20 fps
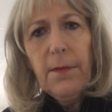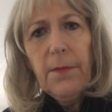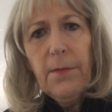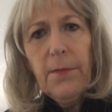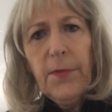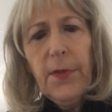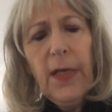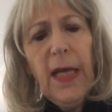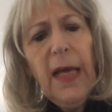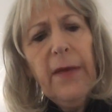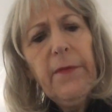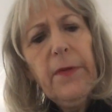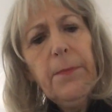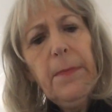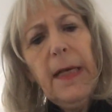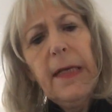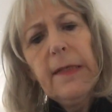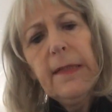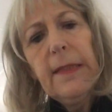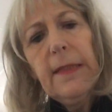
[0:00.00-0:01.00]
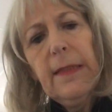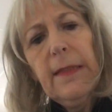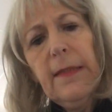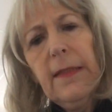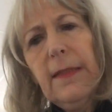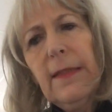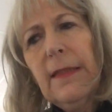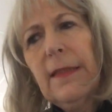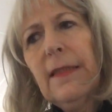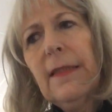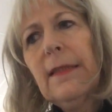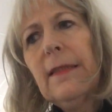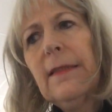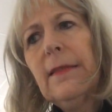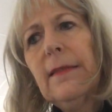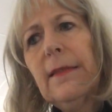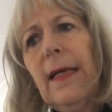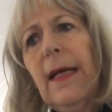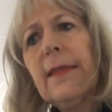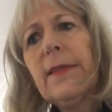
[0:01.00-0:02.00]
the government
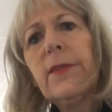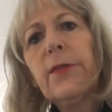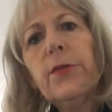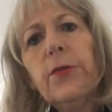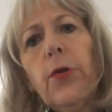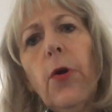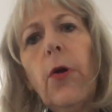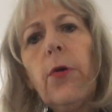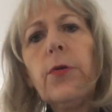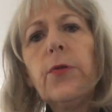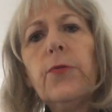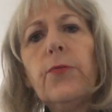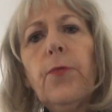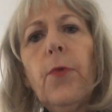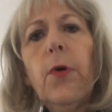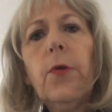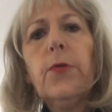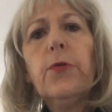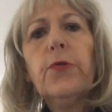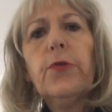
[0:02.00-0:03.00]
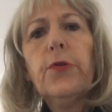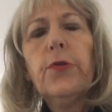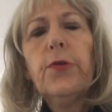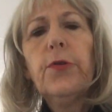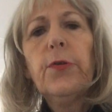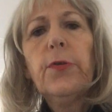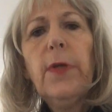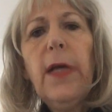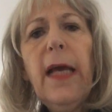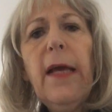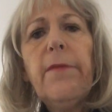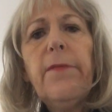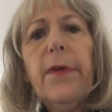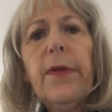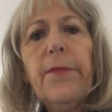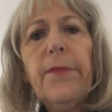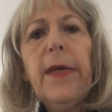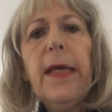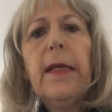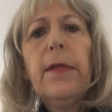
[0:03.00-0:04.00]
does not want
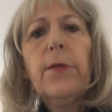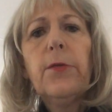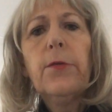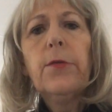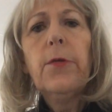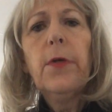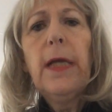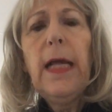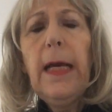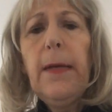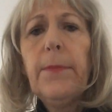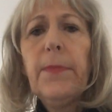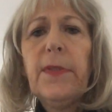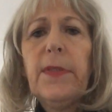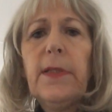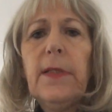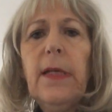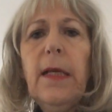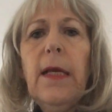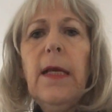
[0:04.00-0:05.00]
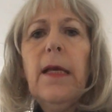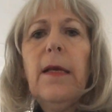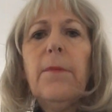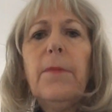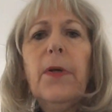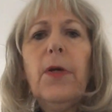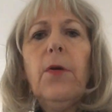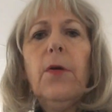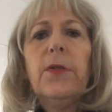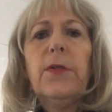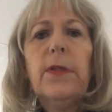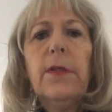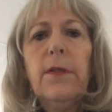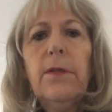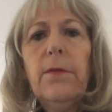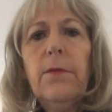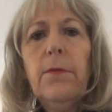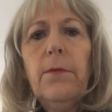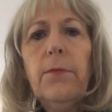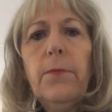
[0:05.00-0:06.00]
everything to collapse, because
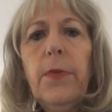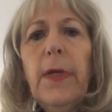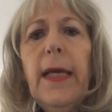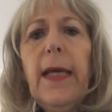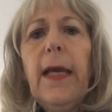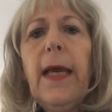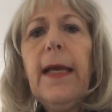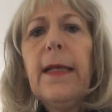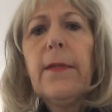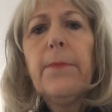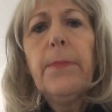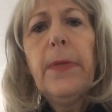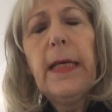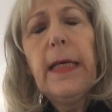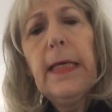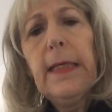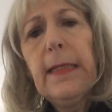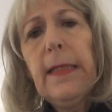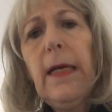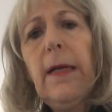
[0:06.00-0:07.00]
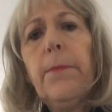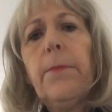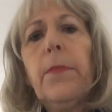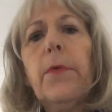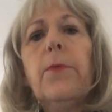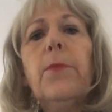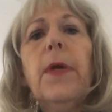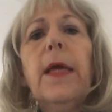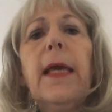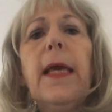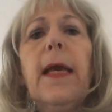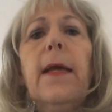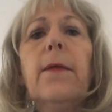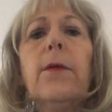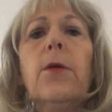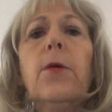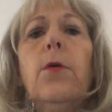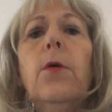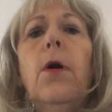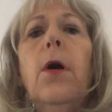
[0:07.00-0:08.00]
we can't pick it up, we
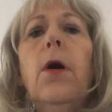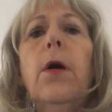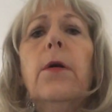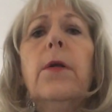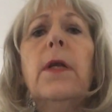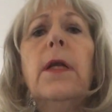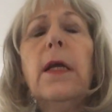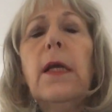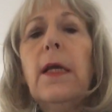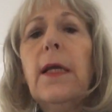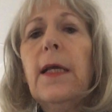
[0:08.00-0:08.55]
can't go on.